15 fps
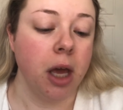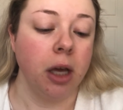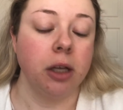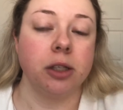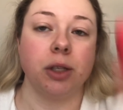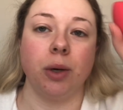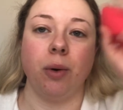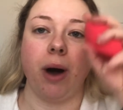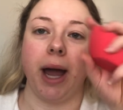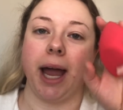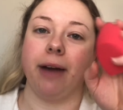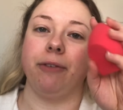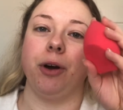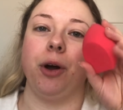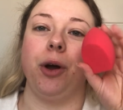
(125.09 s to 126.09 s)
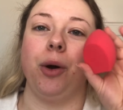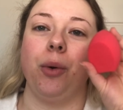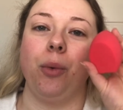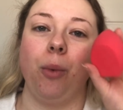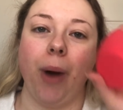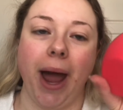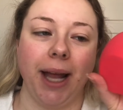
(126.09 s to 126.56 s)
So I have a
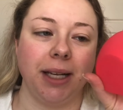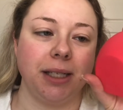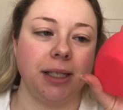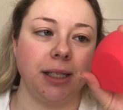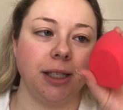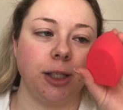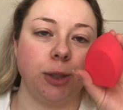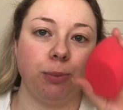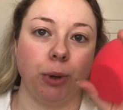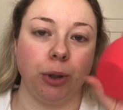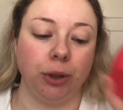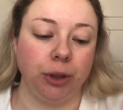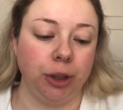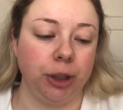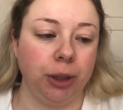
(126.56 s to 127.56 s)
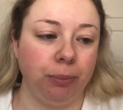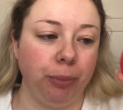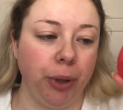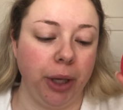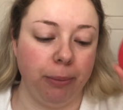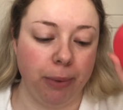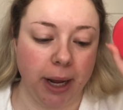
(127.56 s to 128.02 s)
wet sponge
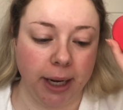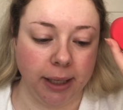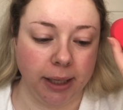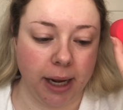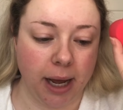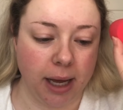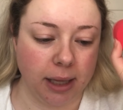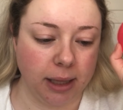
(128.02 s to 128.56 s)
beauty blender.